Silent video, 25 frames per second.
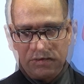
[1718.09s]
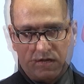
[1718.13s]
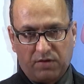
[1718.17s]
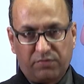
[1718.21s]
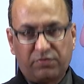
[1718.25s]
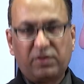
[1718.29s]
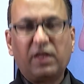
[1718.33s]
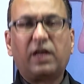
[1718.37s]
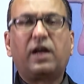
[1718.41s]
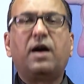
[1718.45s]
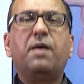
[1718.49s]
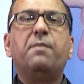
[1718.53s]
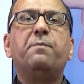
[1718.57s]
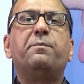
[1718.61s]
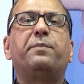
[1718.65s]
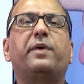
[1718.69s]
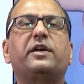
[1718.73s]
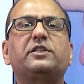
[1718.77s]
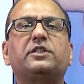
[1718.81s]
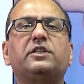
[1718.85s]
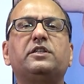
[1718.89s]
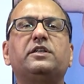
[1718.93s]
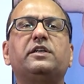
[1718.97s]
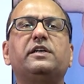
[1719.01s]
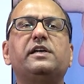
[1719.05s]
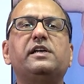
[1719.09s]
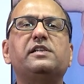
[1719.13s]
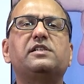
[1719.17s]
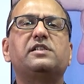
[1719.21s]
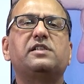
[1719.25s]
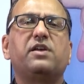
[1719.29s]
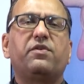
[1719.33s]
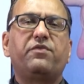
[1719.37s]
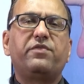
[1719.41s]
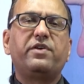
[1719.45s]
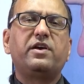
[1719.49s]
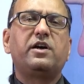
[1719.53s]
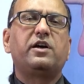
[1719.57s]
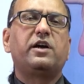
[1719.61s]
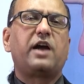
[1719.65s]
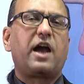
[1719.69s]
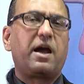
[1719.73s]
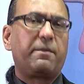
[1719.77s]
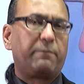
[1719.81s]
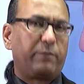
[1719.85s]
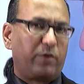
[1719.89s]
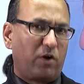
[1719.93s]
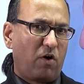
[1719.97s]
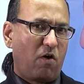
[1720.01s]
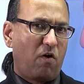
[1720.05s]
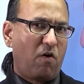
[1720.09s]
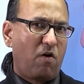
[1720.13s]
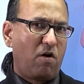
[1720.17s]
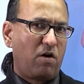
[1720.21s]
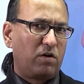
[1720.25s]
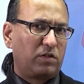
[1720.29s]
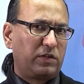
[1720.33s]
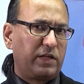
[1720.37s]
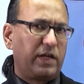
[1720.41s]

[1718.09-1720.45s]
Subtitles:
If the compression is severe and prolonged,